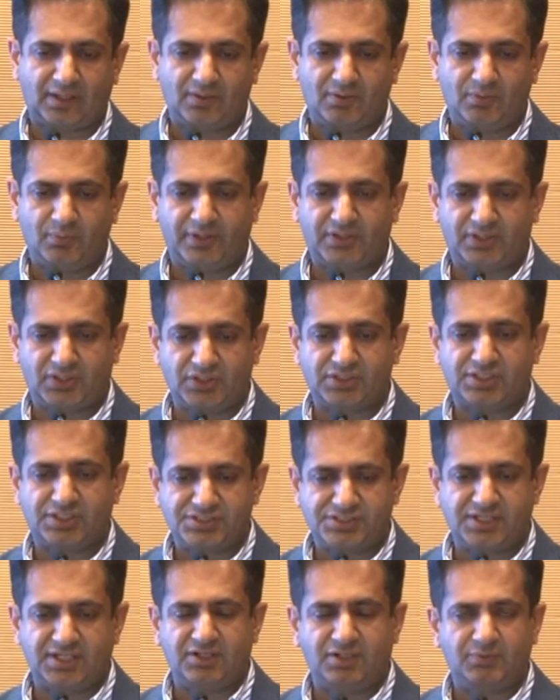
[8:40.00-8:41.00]
we could
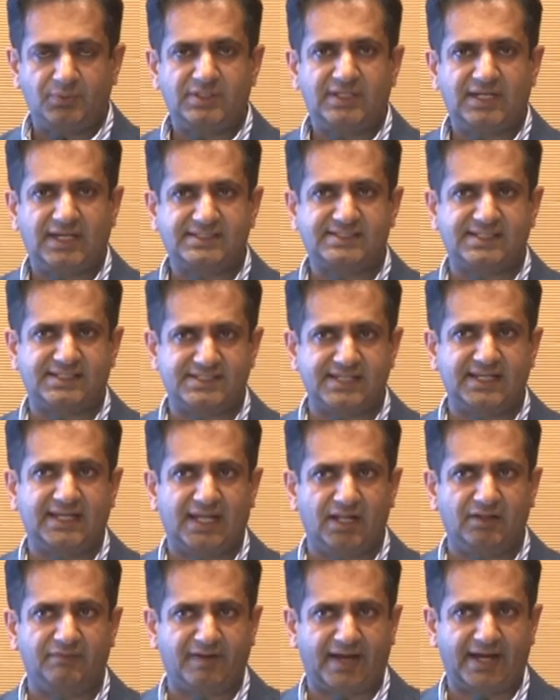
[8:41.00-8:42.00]
continue with the existing
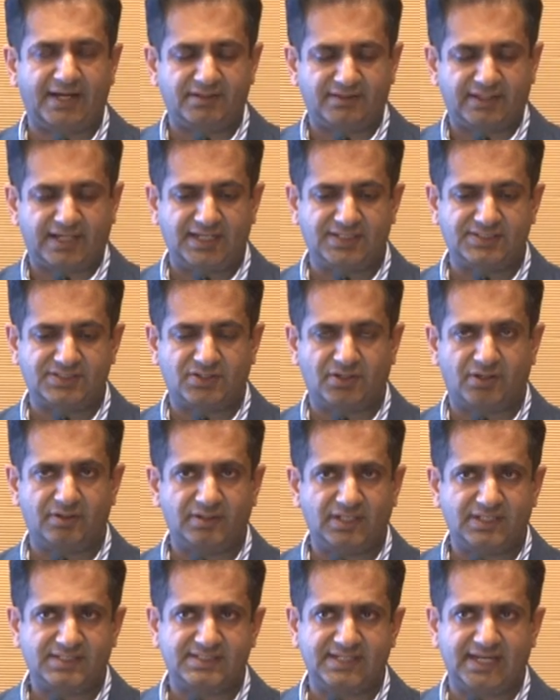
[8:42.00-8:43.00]
LVAD that he's
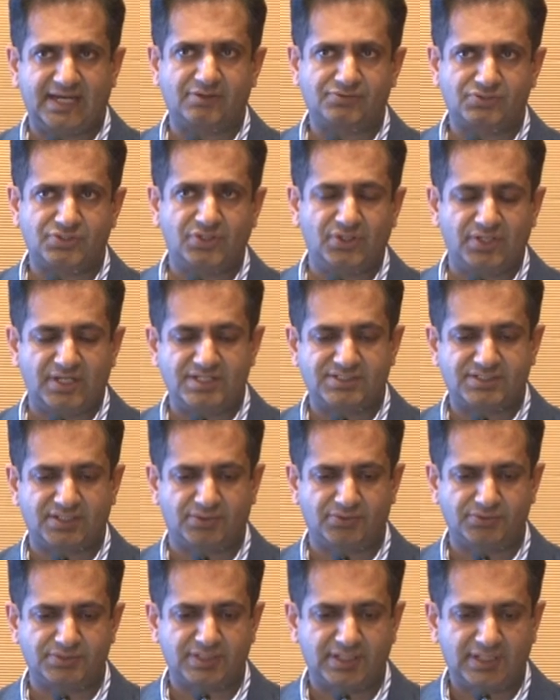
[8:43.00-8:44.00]
got. He's now 2 years
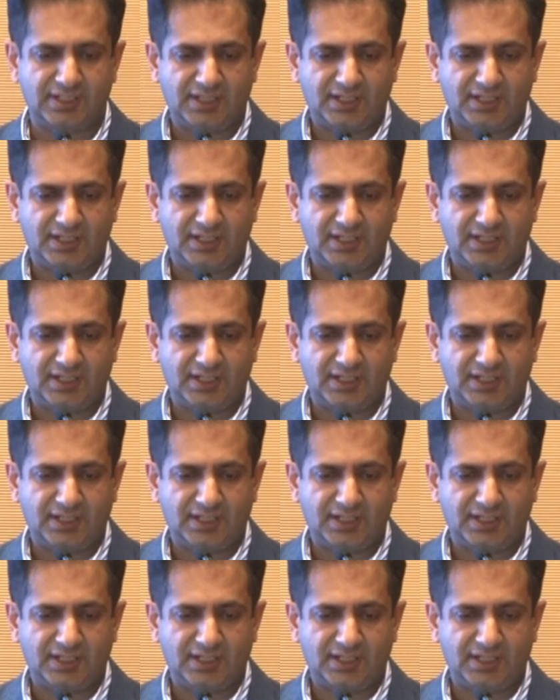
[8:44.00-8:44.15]
old.